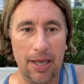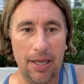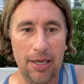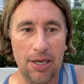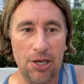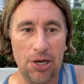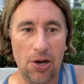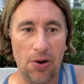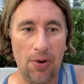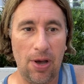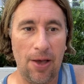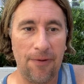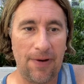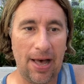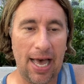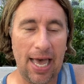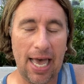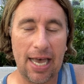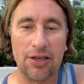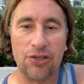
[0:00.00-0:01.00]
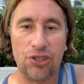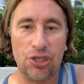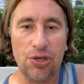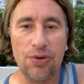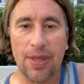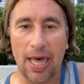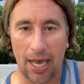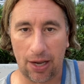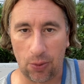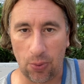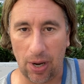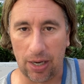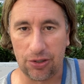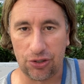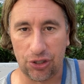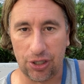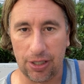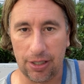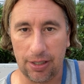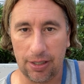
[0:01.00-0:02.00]
you know, if I asked you that
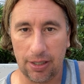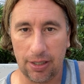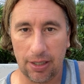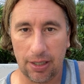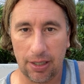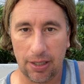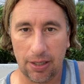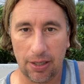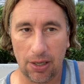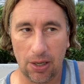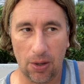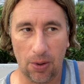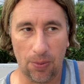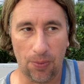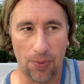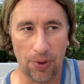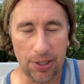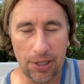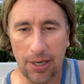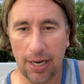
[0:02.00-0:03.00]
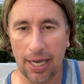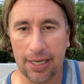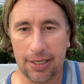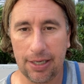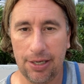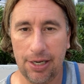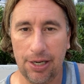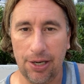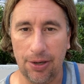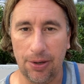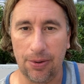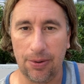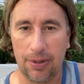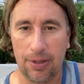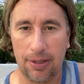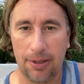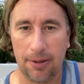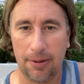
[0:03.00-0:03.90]
question, what do you like to do?